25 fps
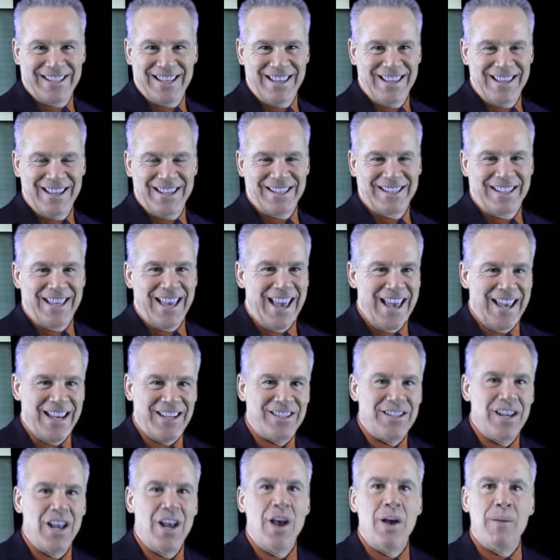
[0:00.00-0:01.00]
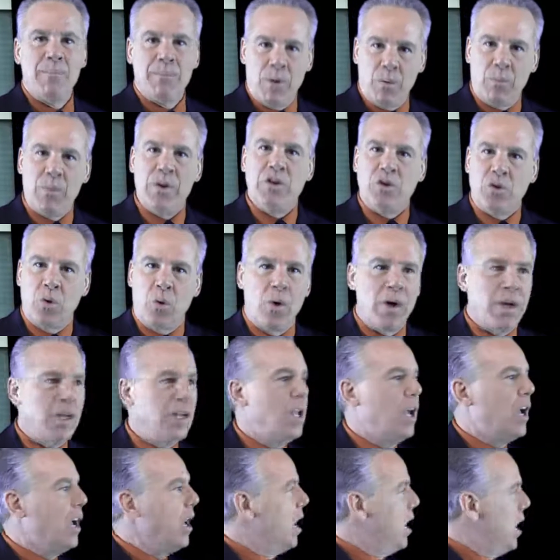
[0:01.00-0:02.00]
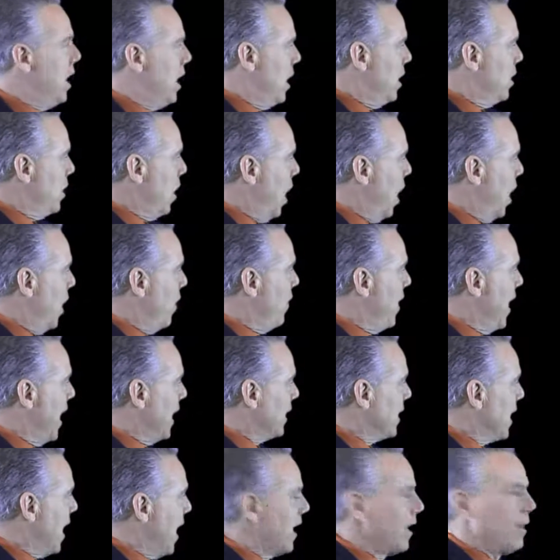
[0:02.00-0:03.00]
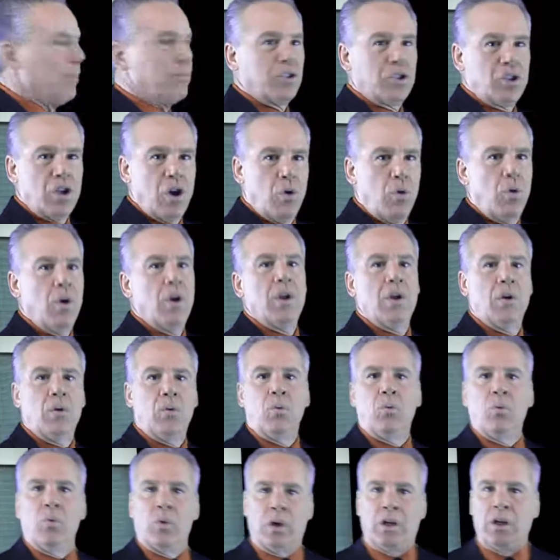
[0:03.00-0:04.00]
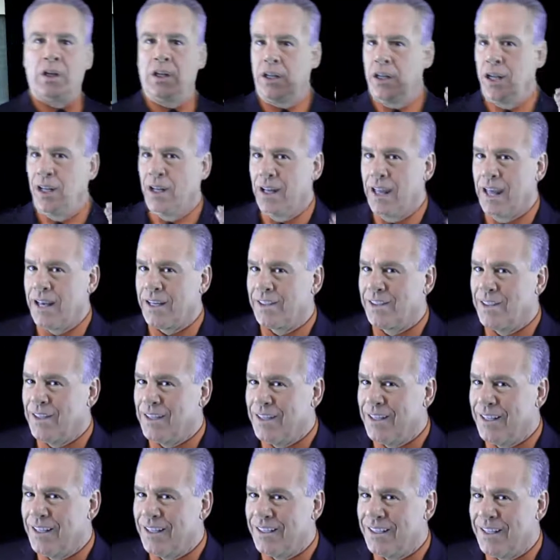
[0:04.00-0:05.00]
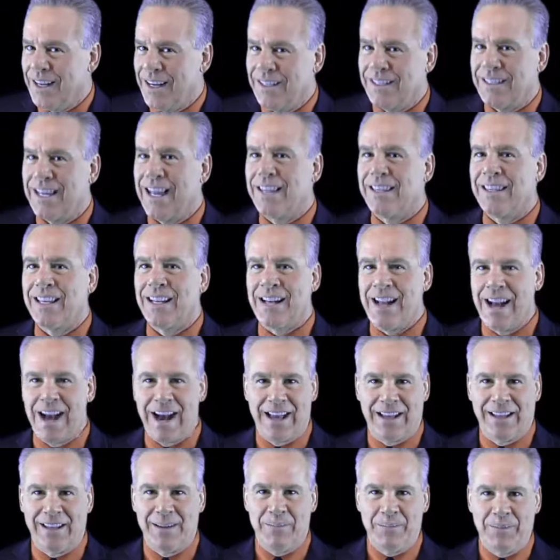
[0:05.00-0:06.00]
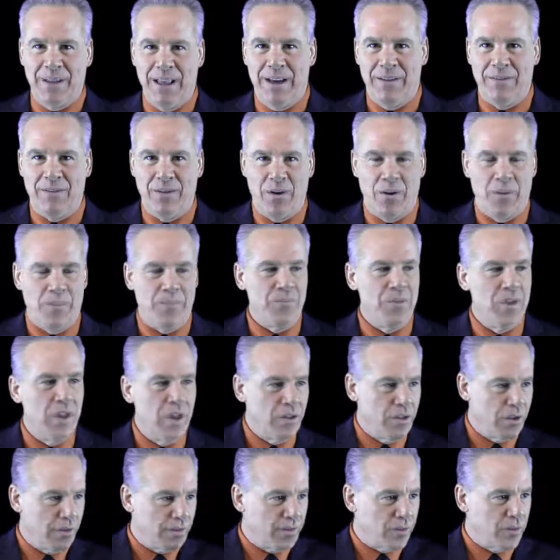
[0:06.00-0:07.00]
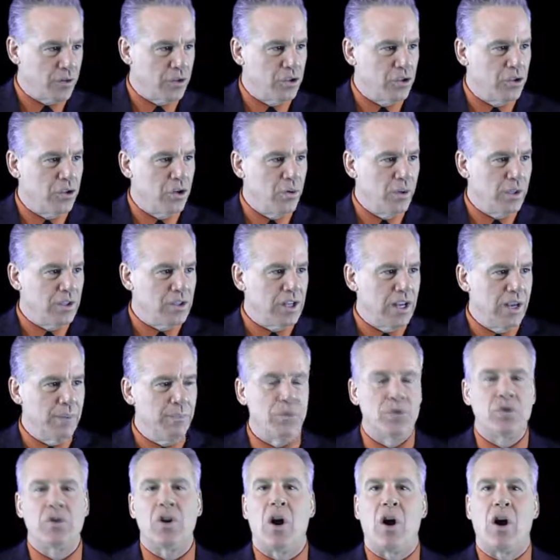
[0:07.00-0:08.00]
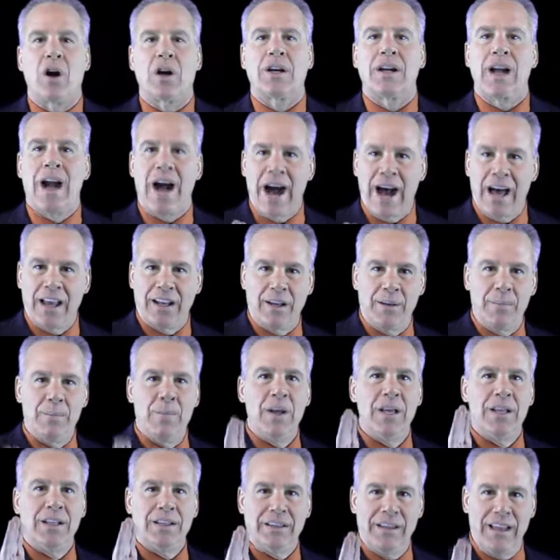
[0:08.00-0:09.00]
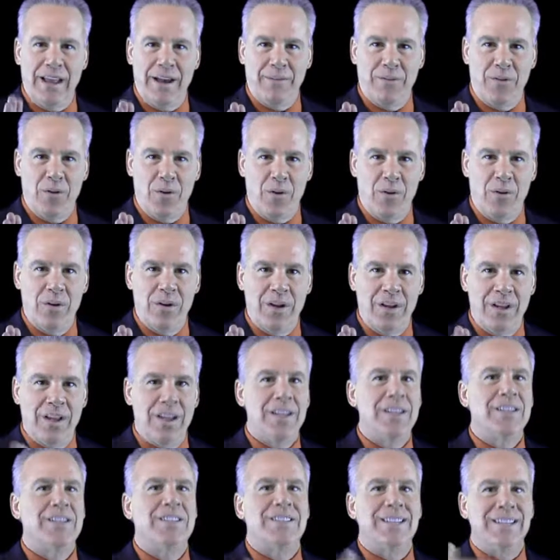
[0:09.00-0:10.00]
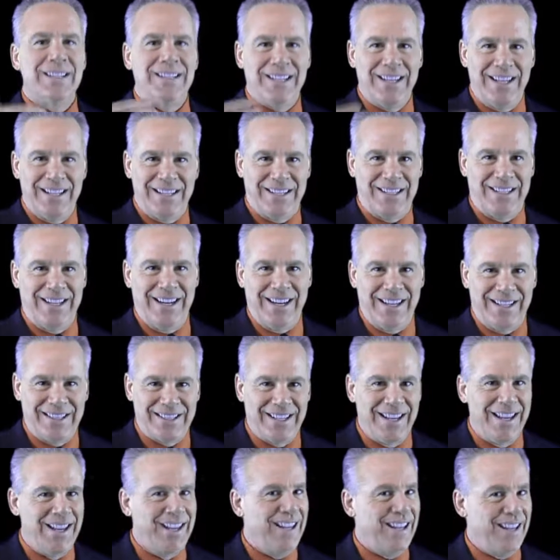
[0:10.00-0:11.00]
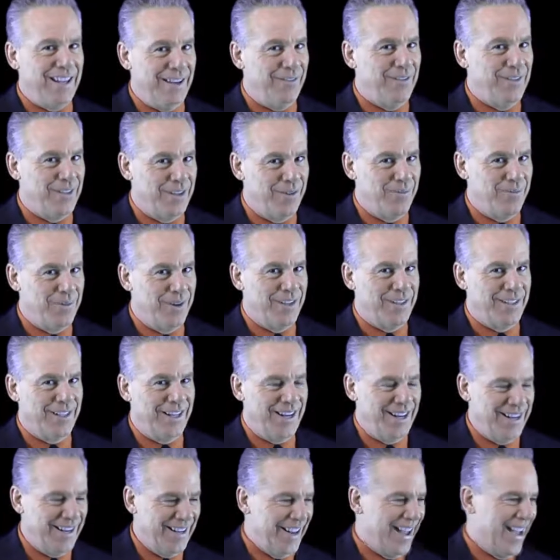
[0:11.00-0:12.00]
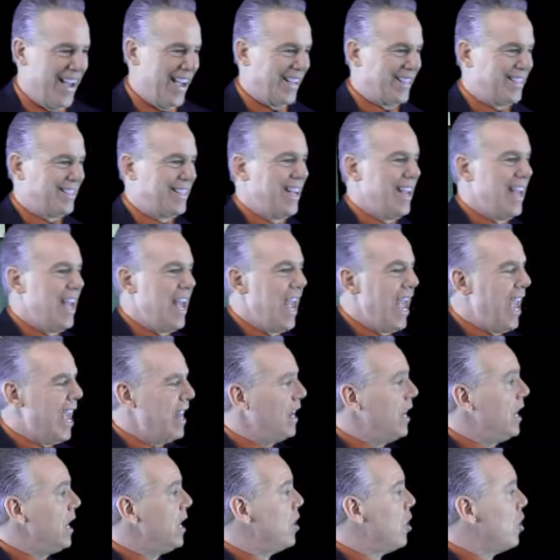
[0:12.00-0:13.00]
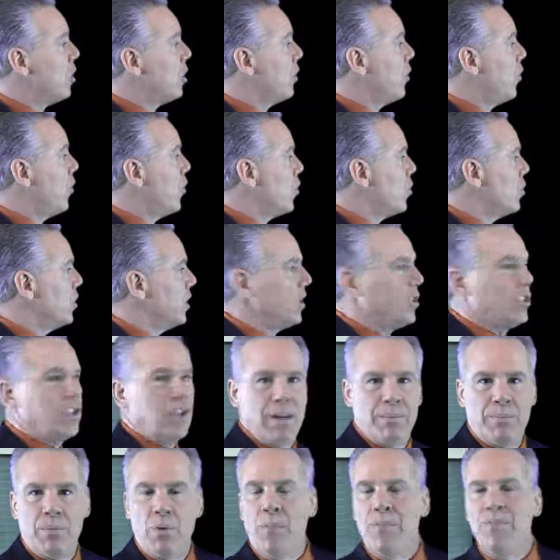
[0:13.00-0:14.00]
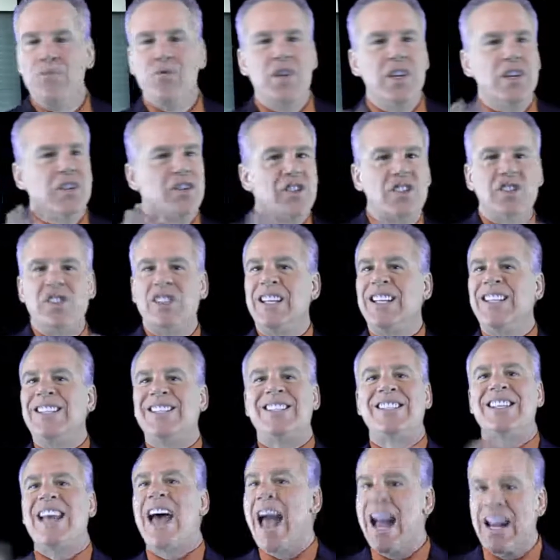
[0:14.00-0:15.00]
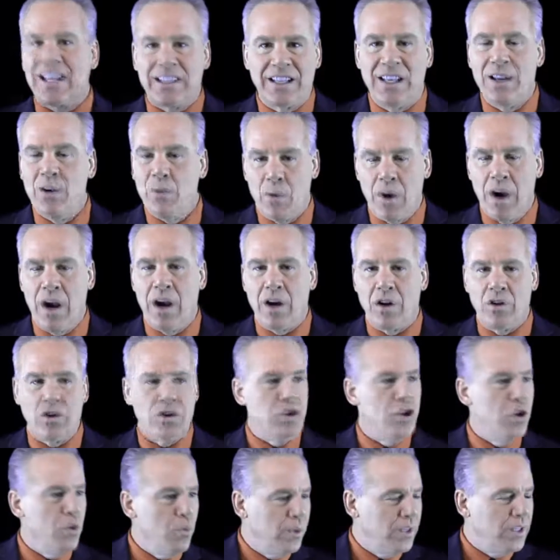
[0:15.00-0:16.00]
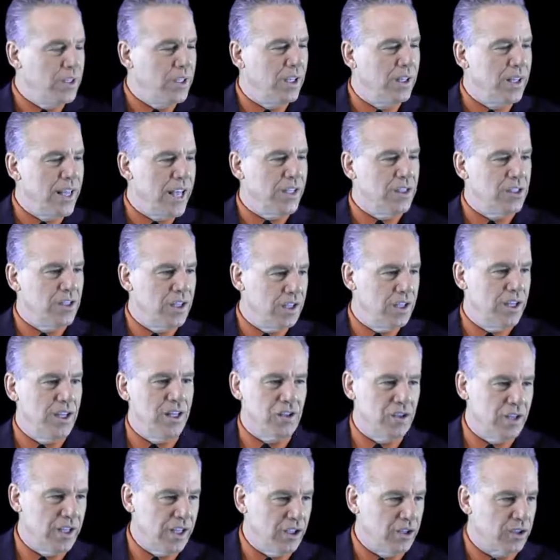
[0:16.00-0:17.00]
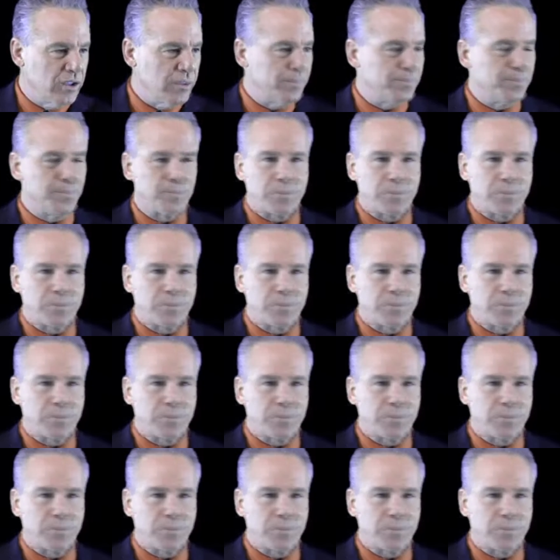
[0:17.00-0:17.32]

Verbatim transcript: in this case, but we join on that column. So we're going to collect statistics at the column level. The first two examples are column level statistics, even though one's an index. And in our third example, this is exactly where you would collect statistics